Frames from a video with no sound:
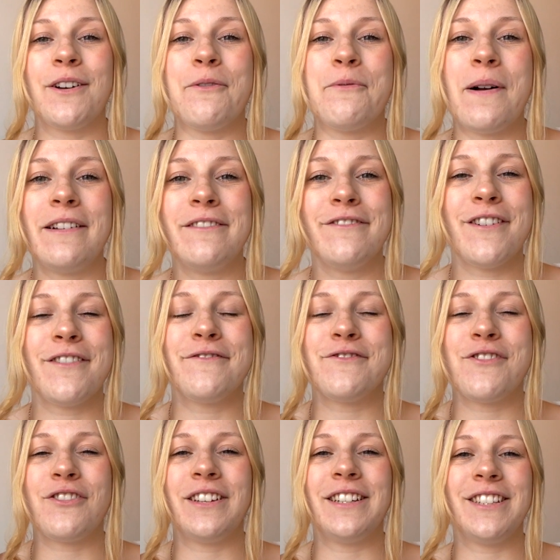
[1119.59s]
a wealth of
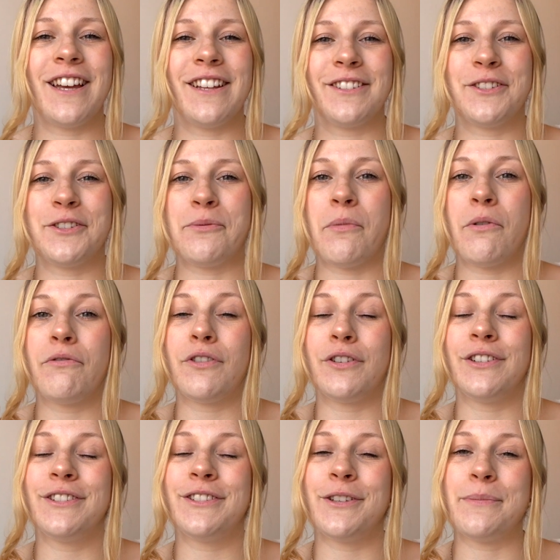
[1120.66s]
knowledge and some
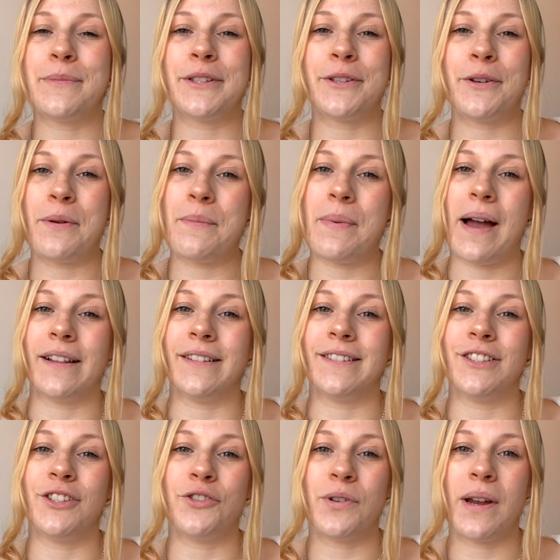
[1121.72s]
fun summer sewing patterns
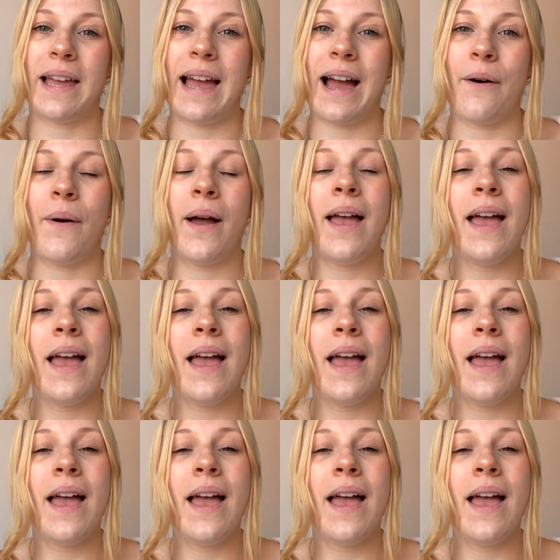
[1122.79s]
to try out.